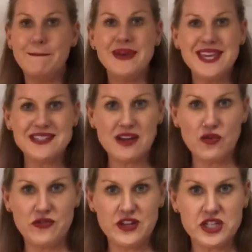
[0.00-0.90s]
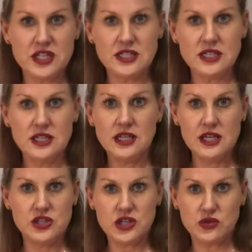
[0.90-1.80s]
B's coefficient
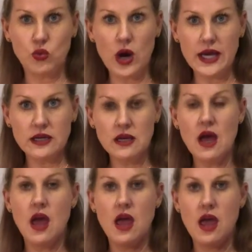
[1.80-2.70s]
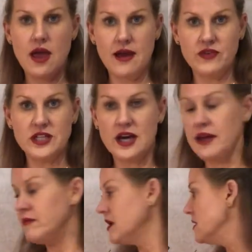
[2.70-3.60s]
is just 1 every
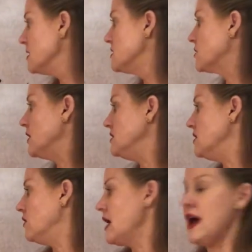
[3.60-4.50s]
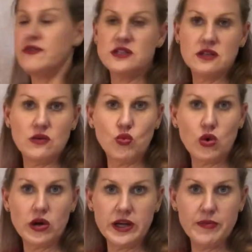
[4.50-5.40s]
time. So I don't have to
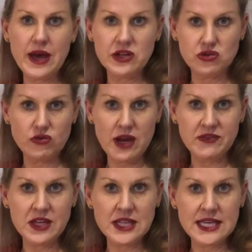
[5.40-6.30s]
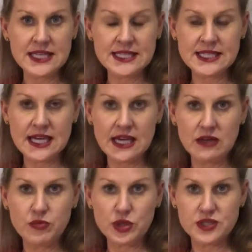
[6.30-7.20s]
worry about deriving the
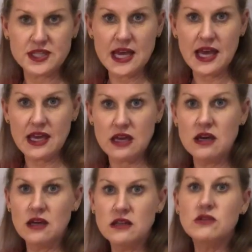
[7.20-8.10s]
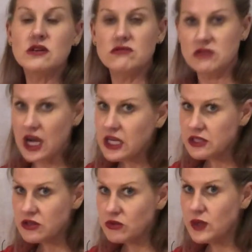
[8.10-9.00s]
inside per se. You can
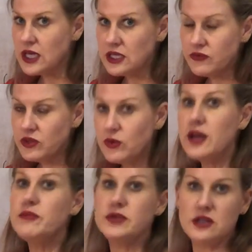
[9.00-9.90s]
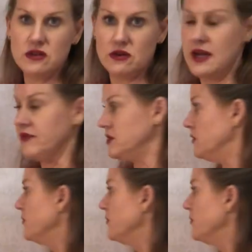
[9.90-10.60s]
write the 1 if you want, but you don't have to.